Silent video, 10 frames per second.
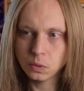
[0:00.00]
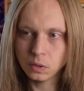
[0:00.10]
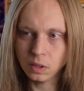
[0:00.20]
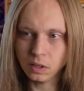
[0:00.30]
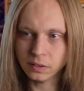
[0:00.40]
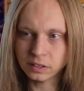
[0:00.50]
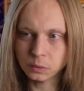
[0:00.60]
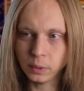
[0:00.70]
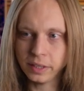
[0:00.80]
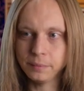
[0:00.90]
Oh, there's
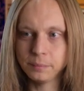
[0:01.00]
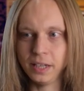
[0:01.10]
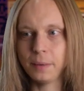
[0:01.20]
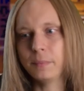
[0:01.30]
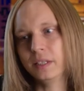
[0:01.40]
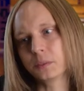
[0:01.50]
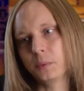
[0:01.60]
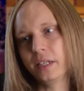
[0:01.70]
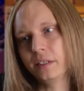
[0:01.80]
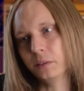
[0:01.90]
a way. Yep, there's a
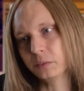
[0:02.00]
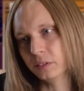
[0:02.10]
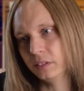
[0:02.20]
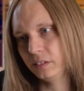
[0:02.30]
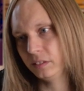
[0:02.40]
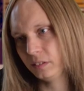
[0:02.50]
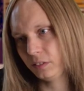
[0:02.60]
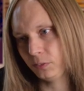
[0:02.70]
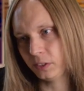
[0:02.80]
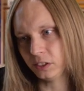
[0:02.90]
way, and if
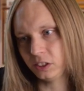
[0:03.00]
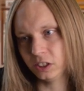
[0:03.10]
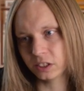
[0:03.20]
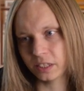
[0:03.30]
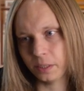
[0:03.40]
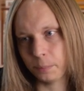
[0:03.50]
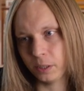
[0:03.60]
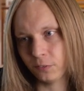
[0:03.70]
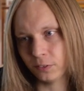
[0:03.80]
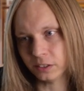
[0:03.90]
you can just get it
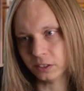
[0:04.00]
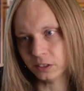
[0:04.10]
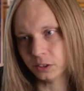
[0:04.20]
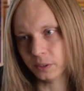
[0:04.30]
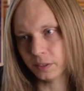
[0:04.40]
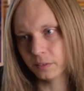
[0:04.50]
perfect, you can do it.